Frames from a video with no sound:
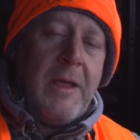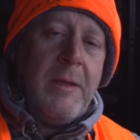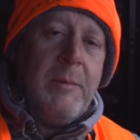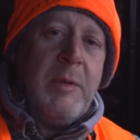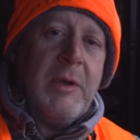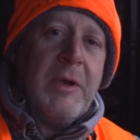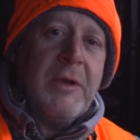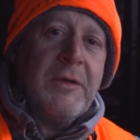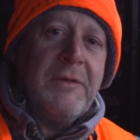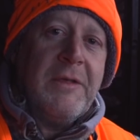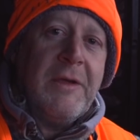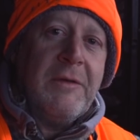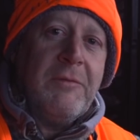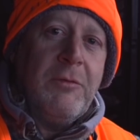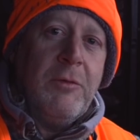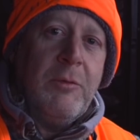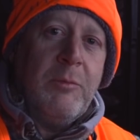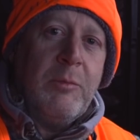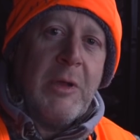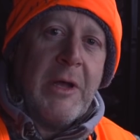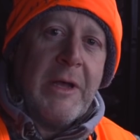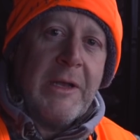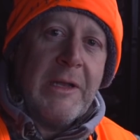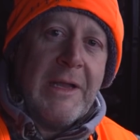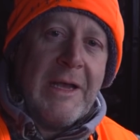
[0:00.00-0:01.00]
and because that
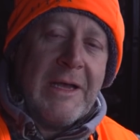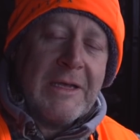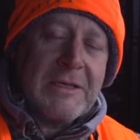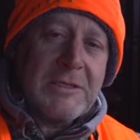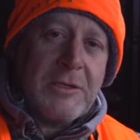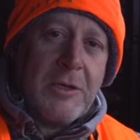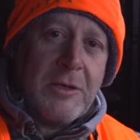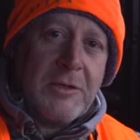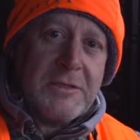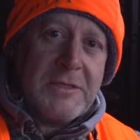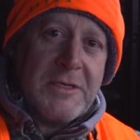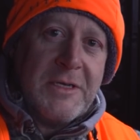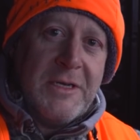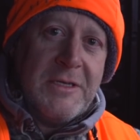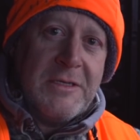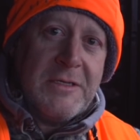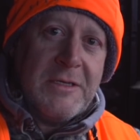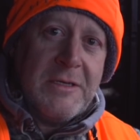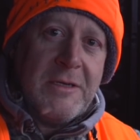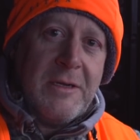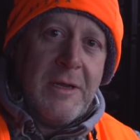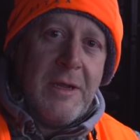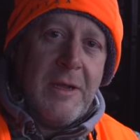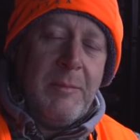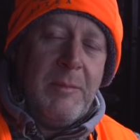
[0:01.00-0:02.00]
food plot lasts all
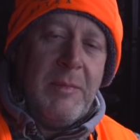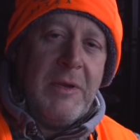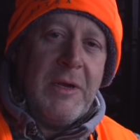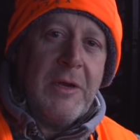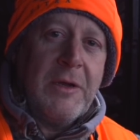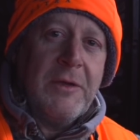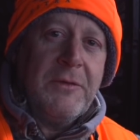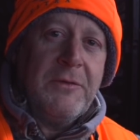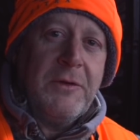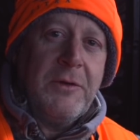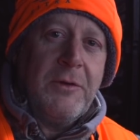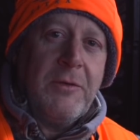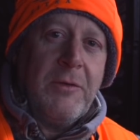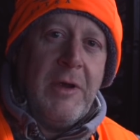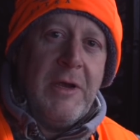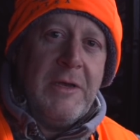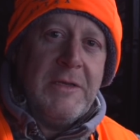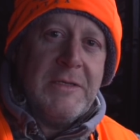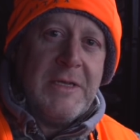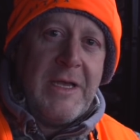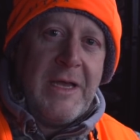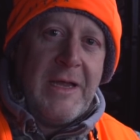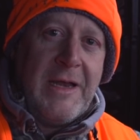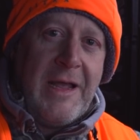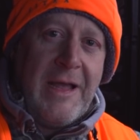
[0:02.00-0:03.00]
season, and because it
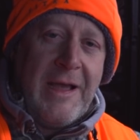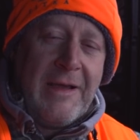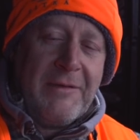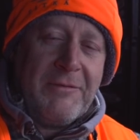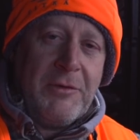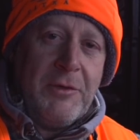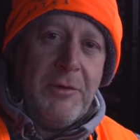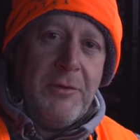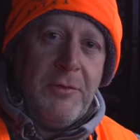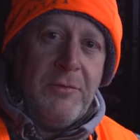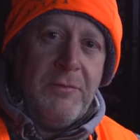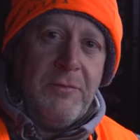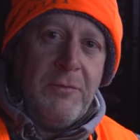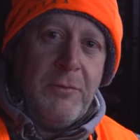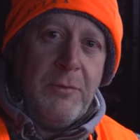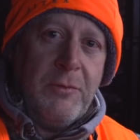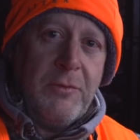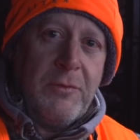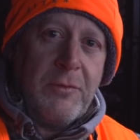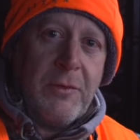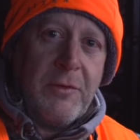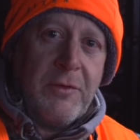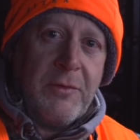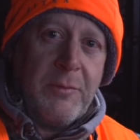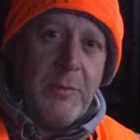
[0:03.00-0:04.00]
creates that afternoon food
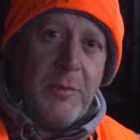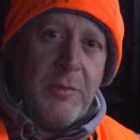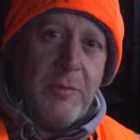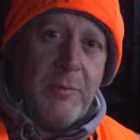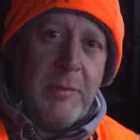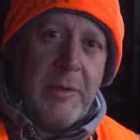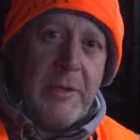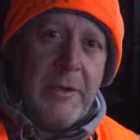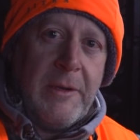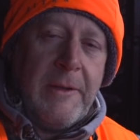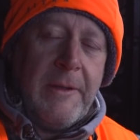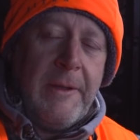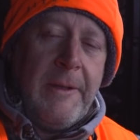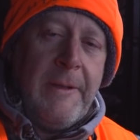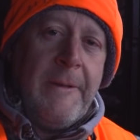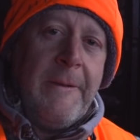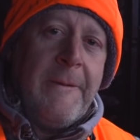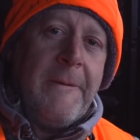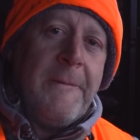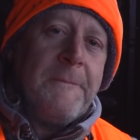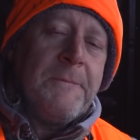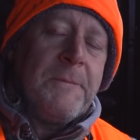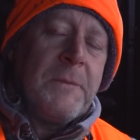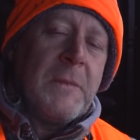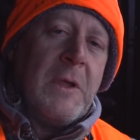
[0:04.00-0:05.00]
source movement.
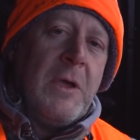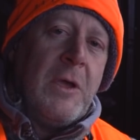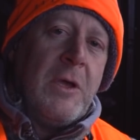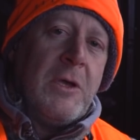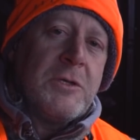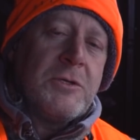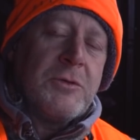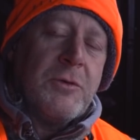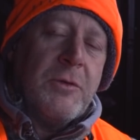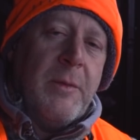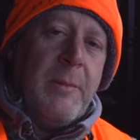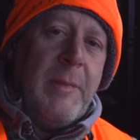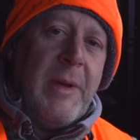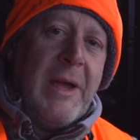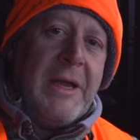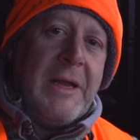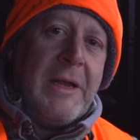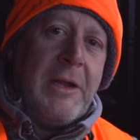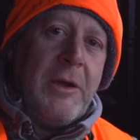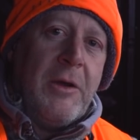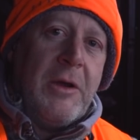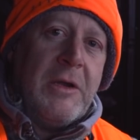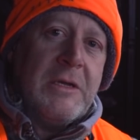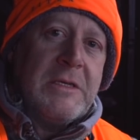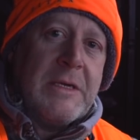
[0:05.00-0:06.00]
So the
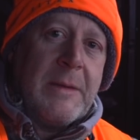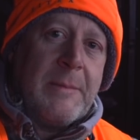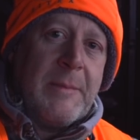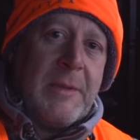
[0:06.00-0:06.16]
bedding areas